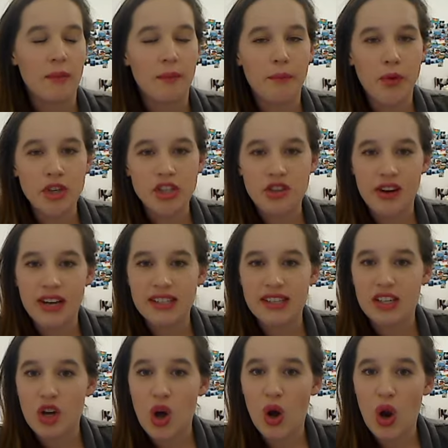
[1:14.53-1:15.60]

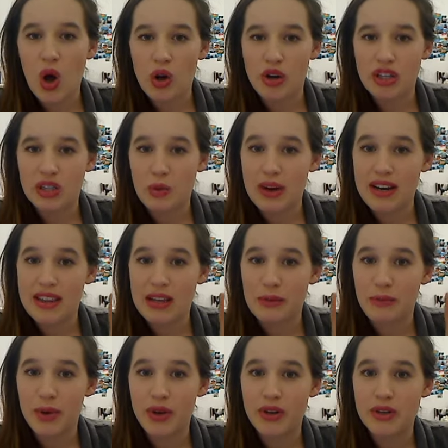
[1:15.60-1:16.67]
moisturizing no longer is one of
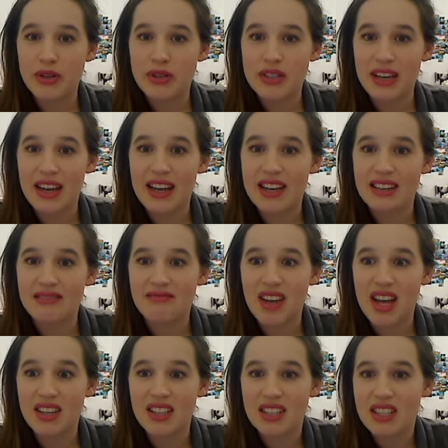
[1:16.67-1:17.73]
them because it
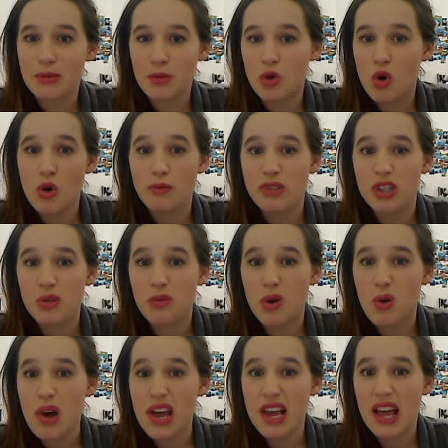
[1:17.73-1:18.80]
just absorbs super
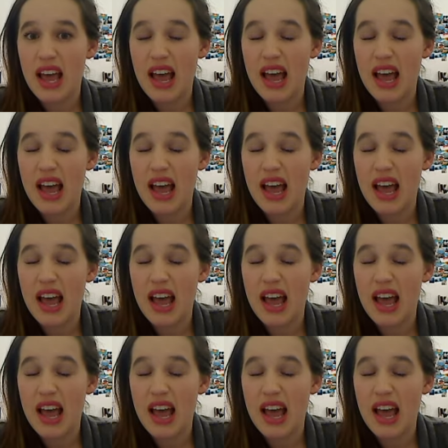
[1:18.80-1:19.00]
quick,